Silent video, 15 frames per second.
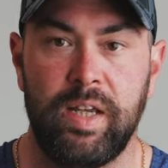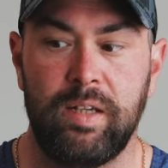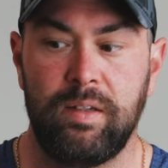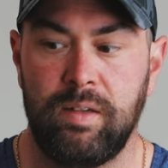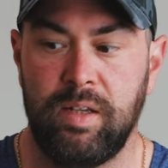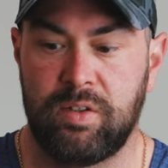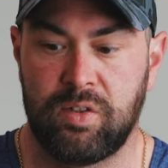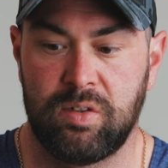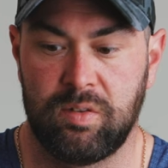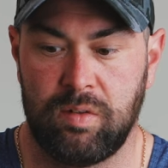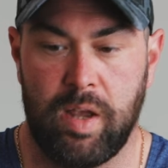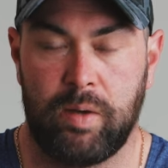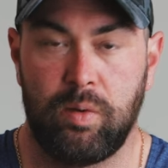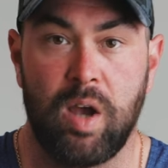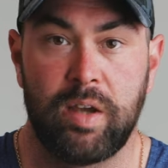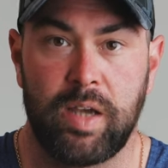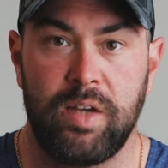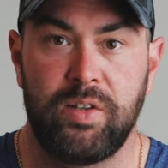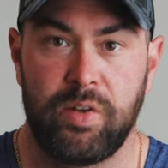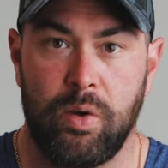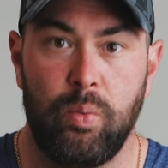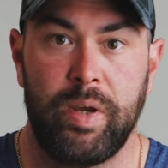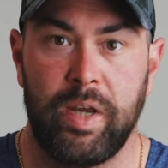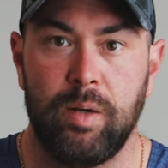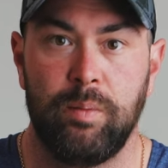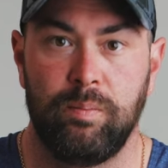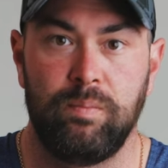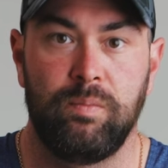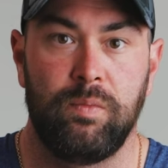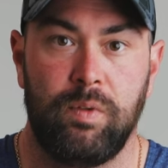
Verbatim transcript: It's like, okay, so we're gonna